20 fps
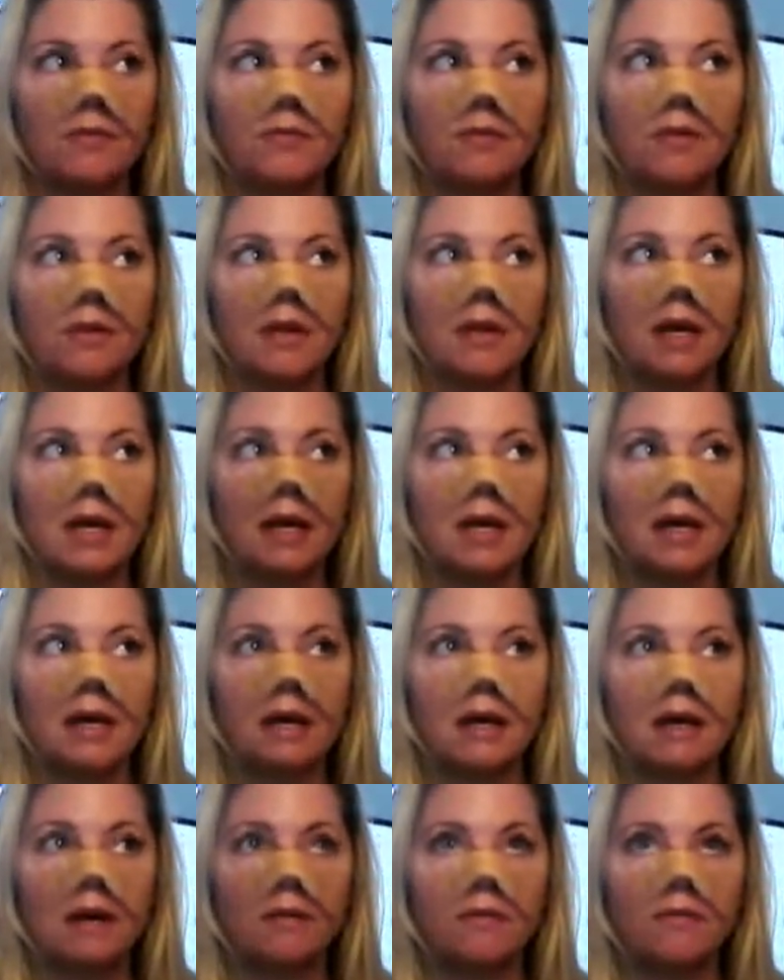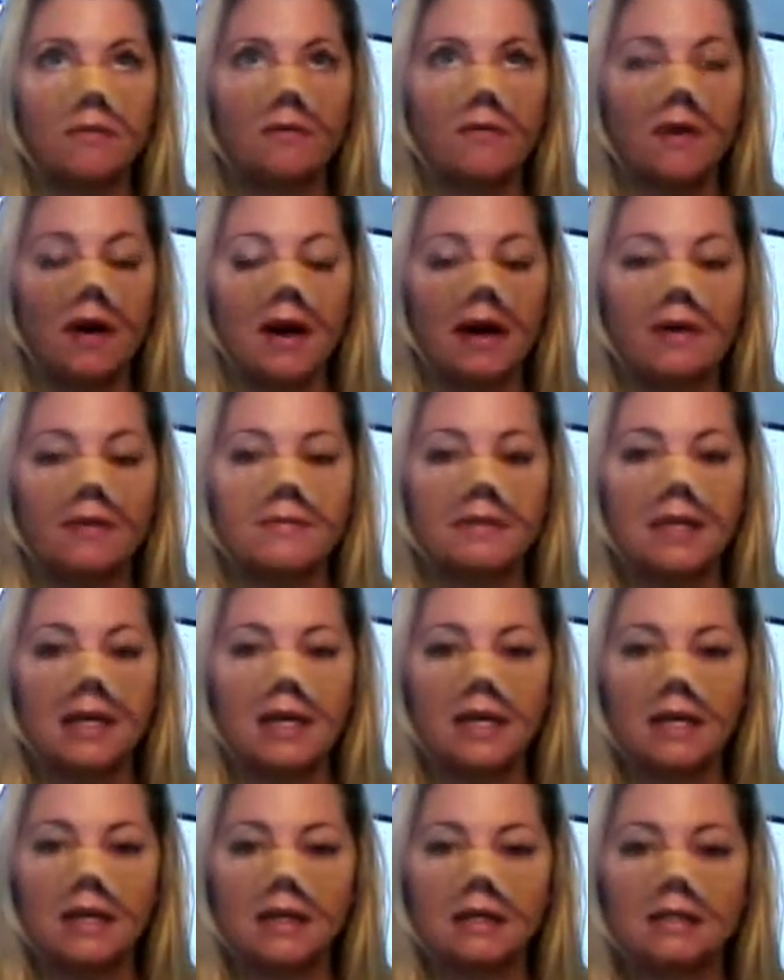for like 5
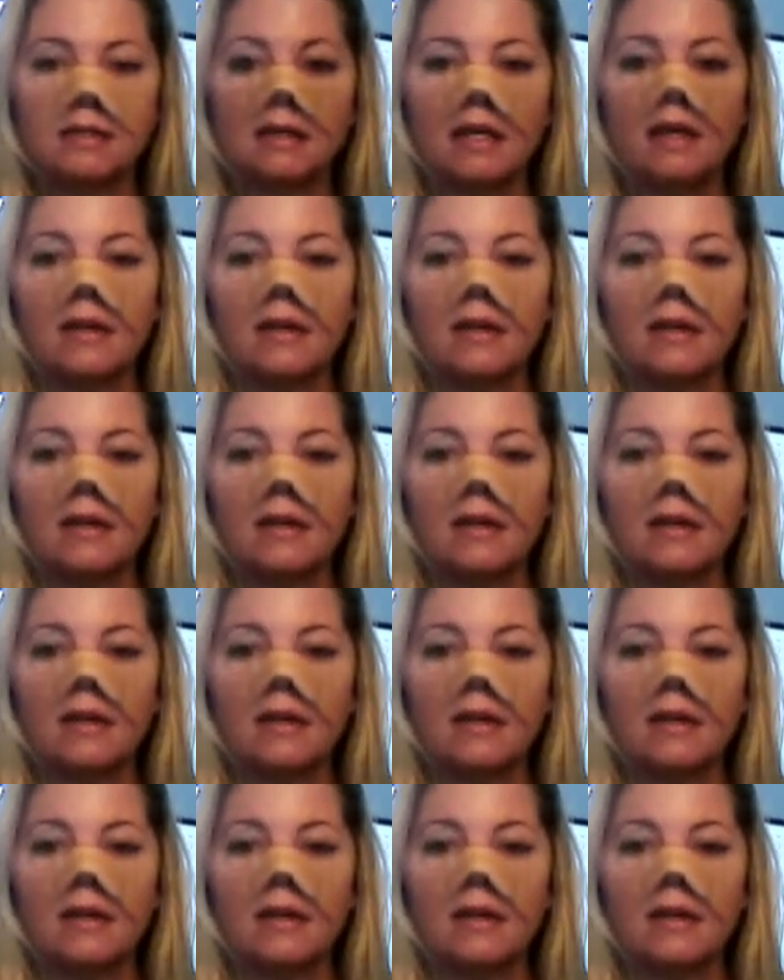days,